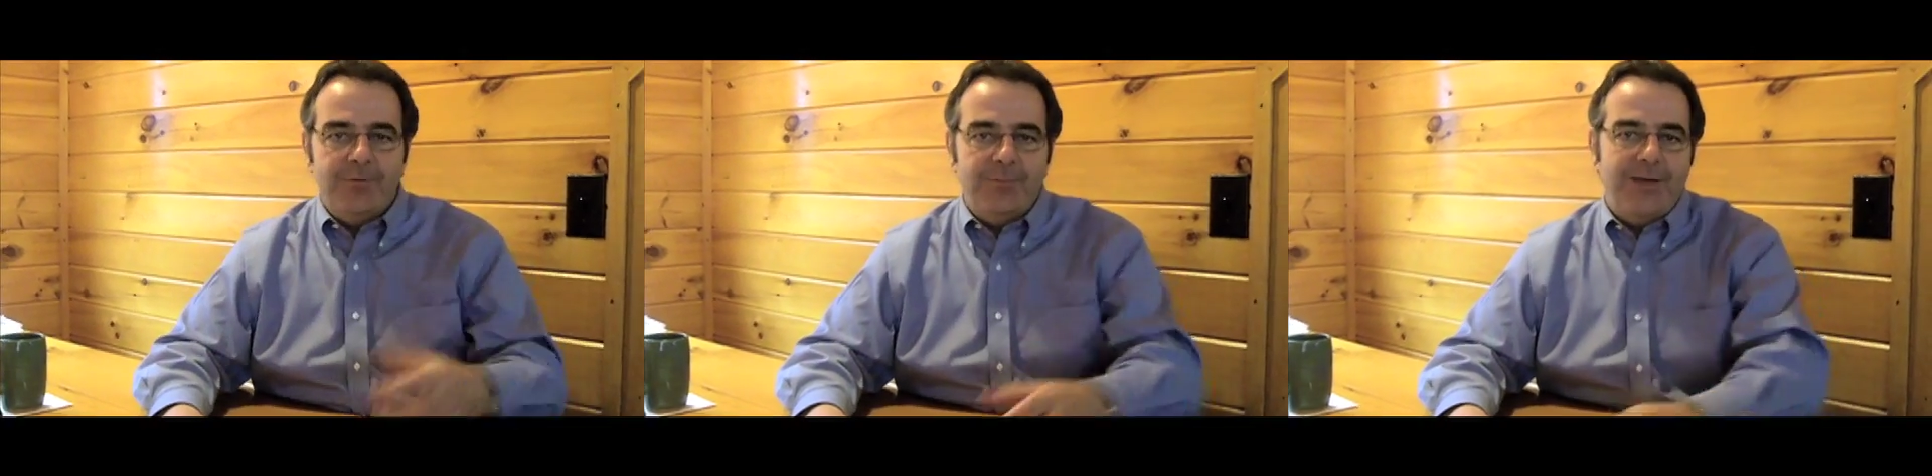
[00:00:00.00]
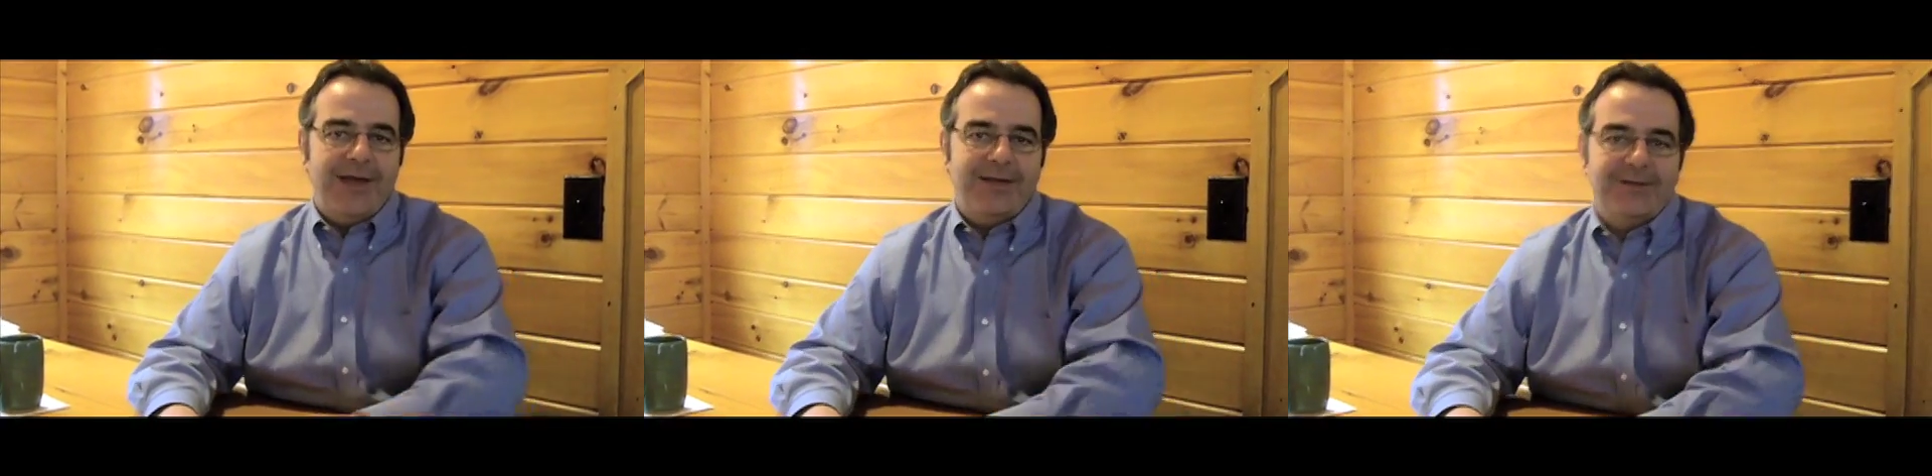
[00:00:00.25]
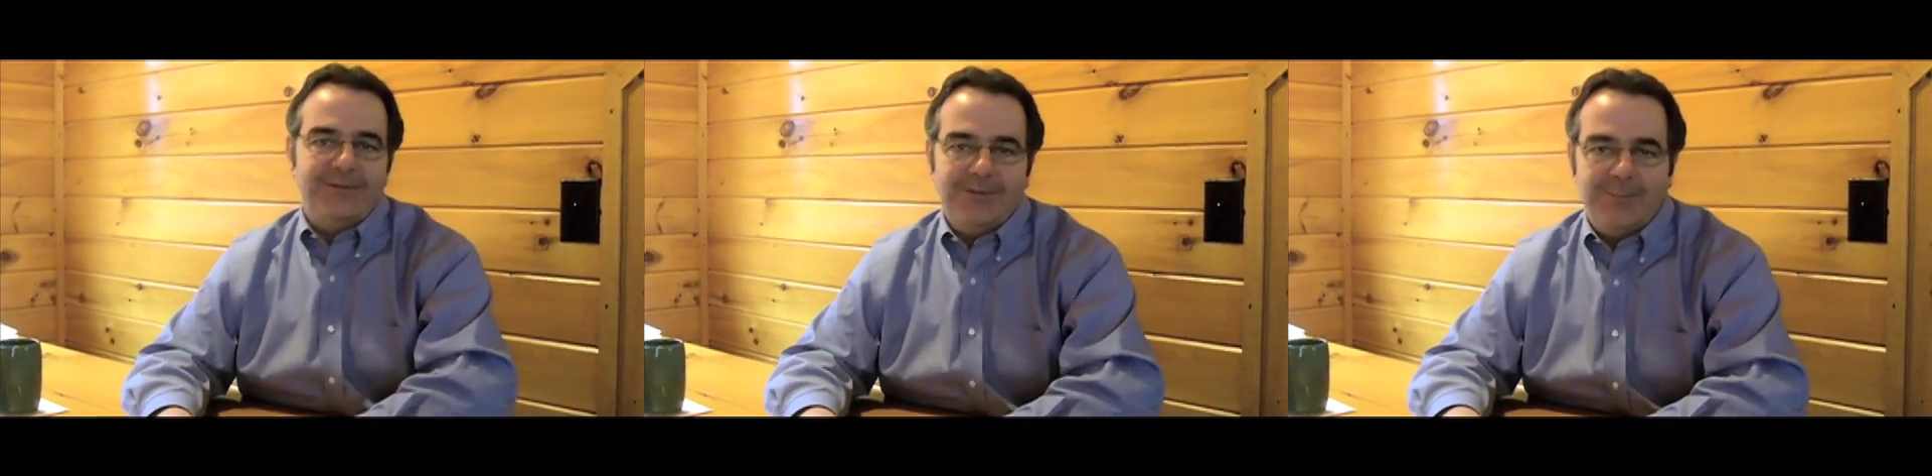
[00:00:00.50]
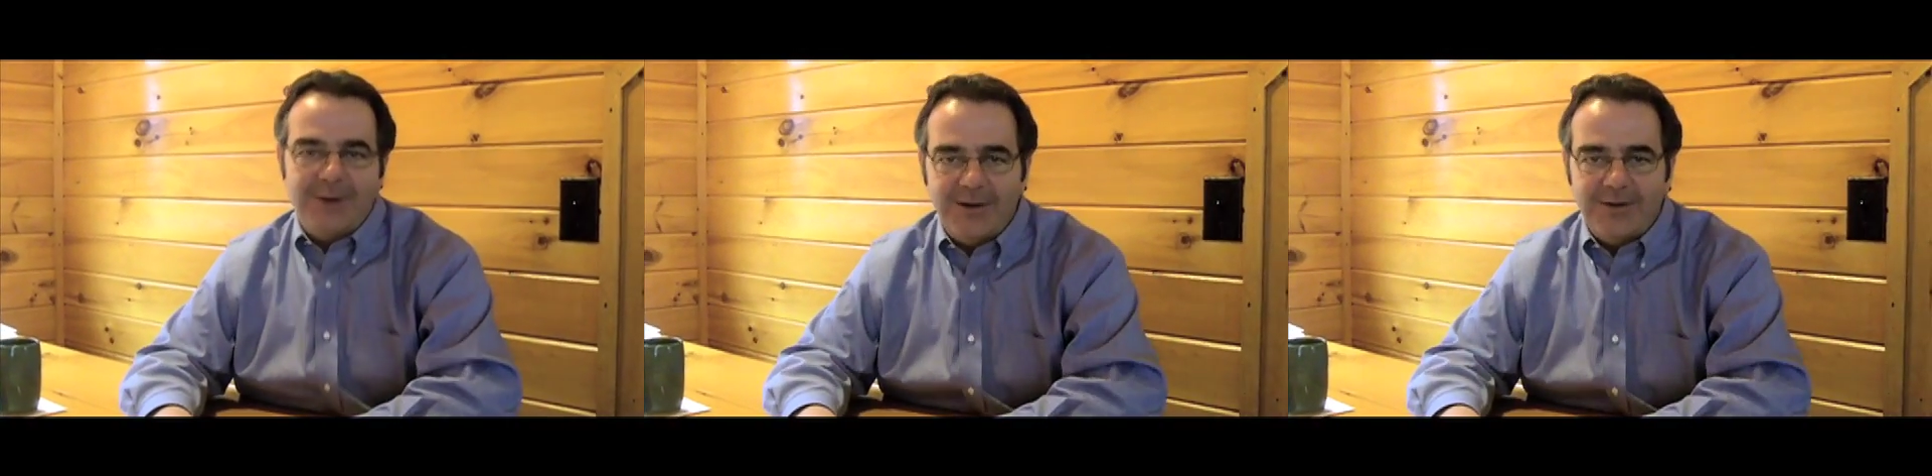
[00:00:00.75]
back into the
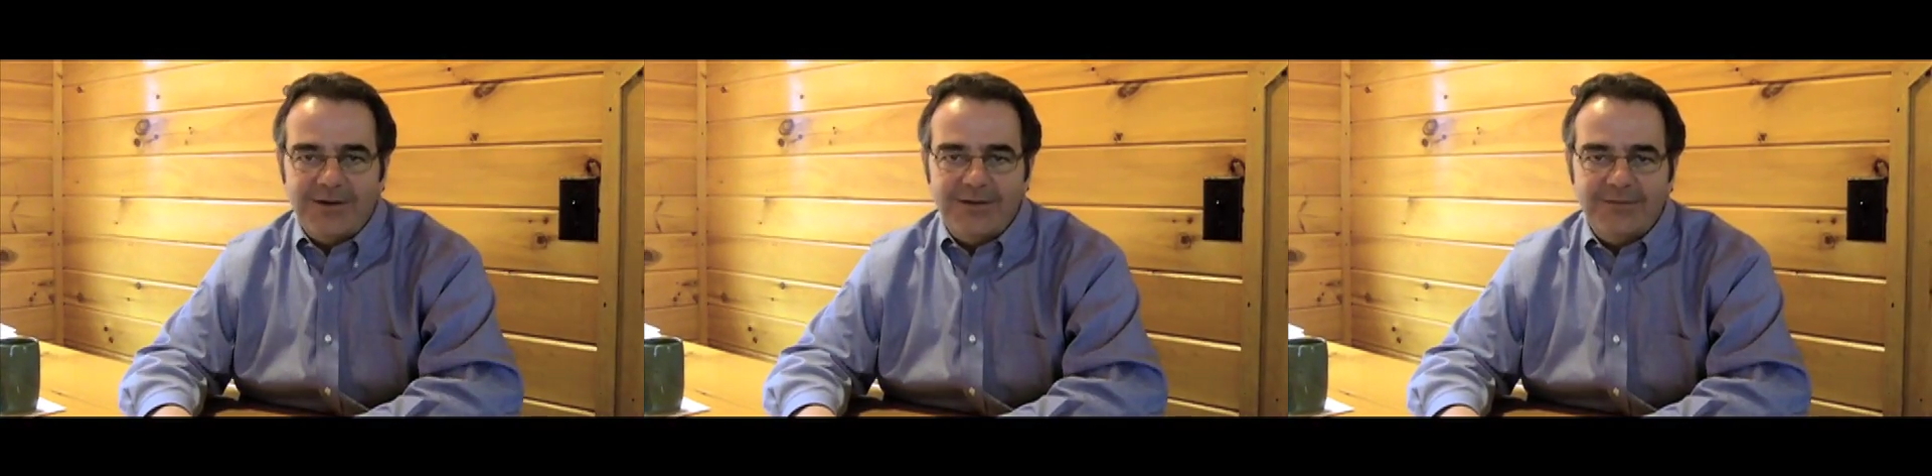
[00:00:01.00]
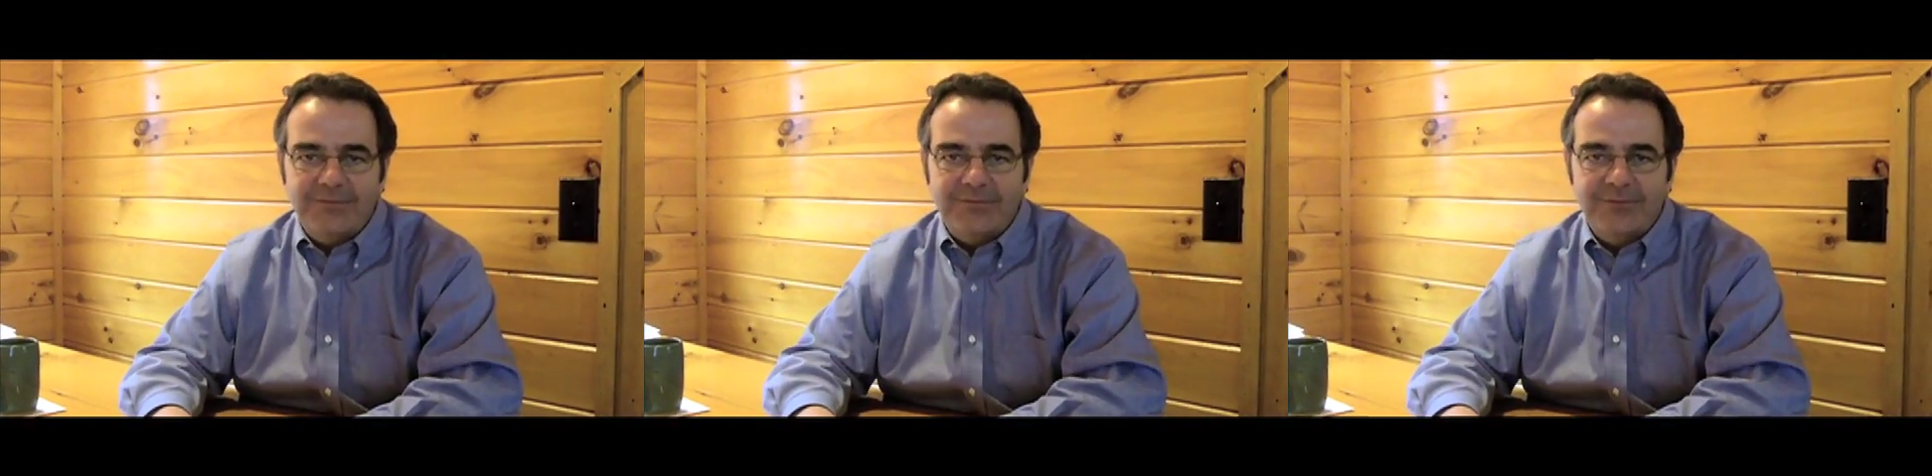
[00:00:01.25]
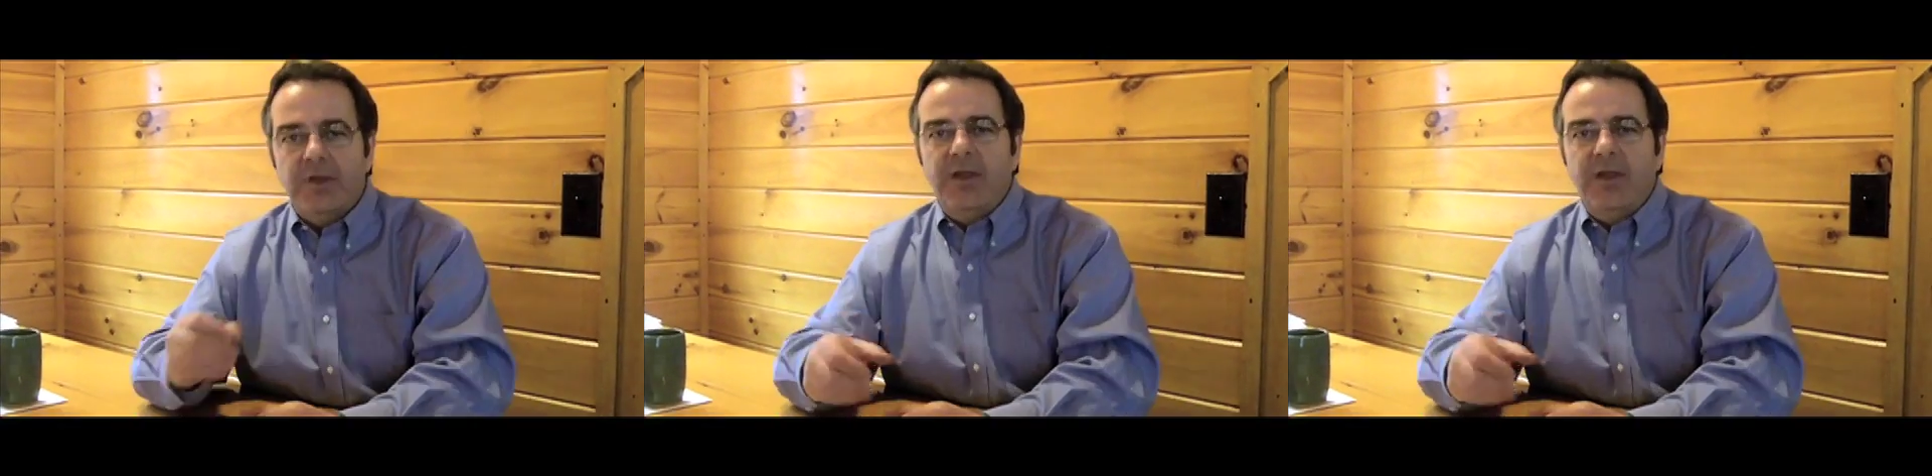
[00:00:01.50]
markets.